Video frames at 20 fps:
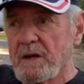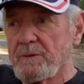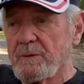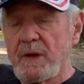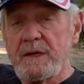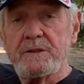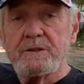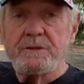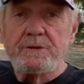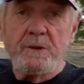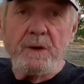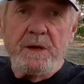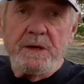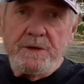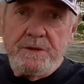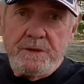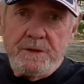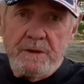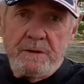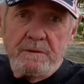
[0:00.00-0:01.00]

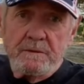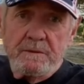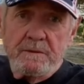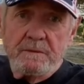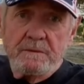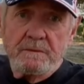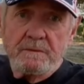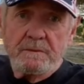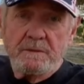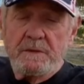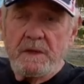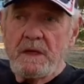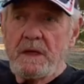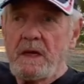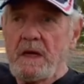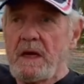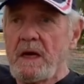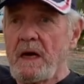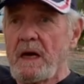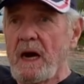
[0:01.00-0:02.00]
registration,
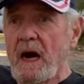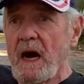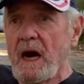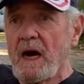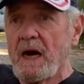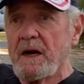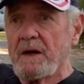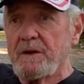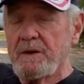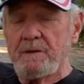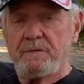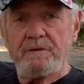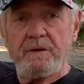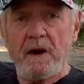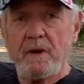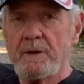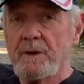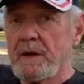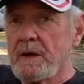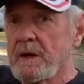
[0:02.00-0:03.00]
uh, your
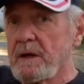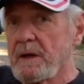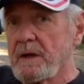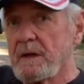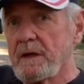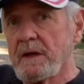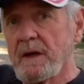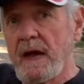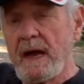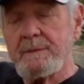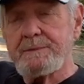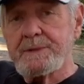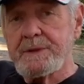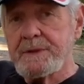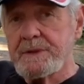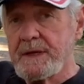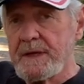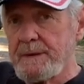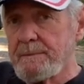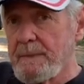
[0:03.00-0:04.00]
voting
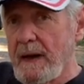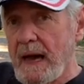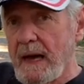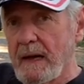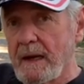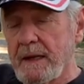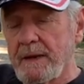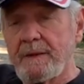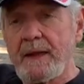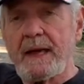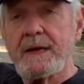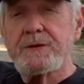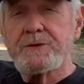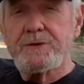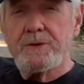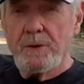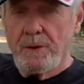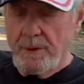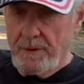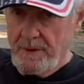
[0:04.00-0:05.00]
absentee ballot, that
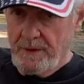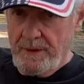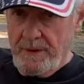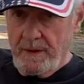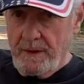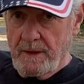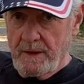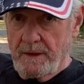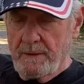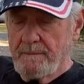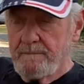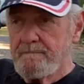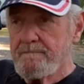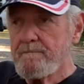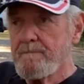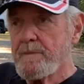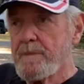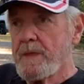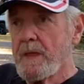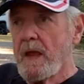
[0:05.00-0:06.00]
sort of thing.
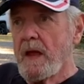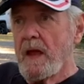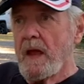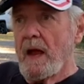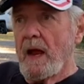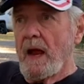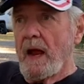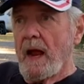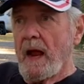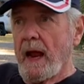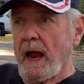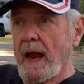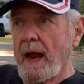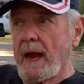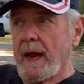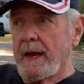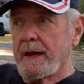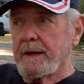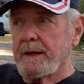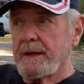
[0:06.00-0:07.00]

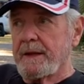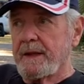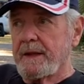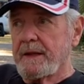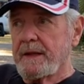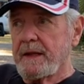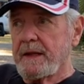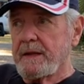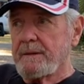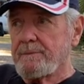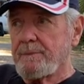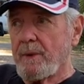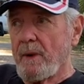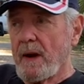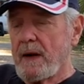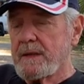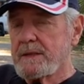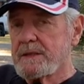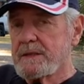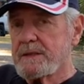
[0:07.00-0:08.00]
And the
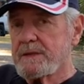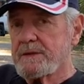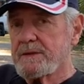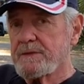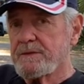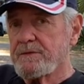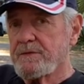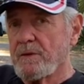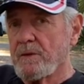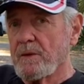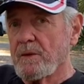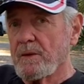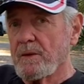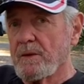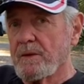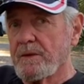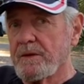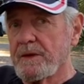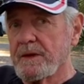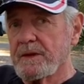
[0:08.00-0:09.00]
price for
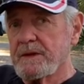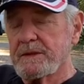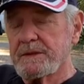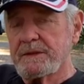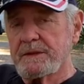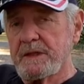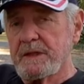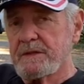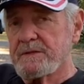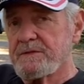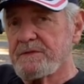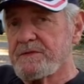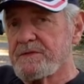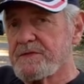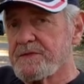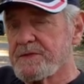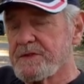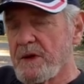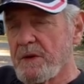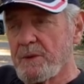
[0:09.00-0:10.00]
this is
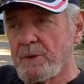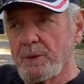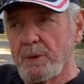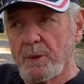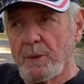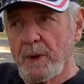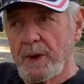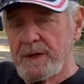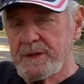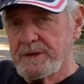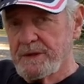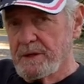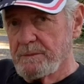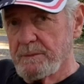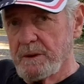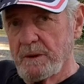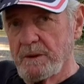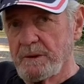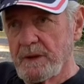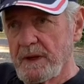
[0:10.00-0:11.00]
so
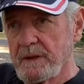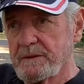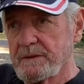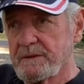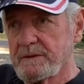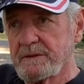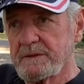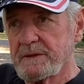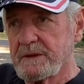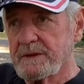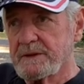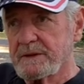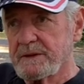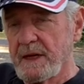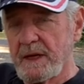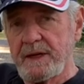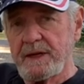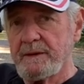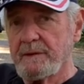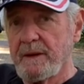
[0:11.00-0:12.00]
reasonable that just
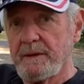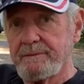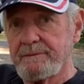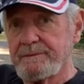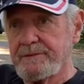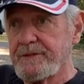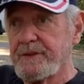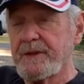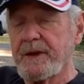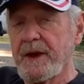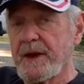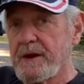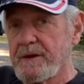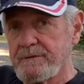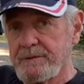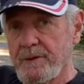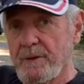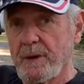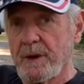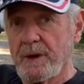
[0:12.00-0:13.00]
any, if you can't
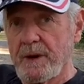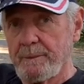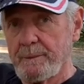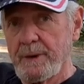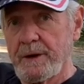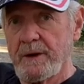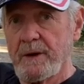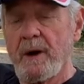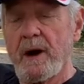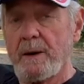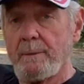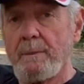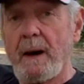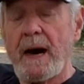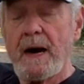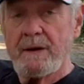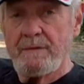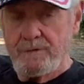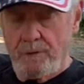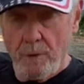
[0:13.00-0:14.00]
afford it, let me know, I'll buy
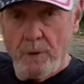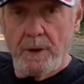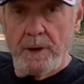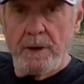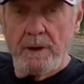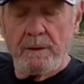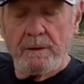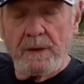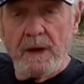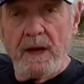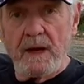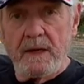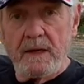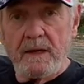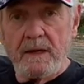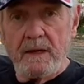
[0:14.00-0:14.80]
it for you, okay?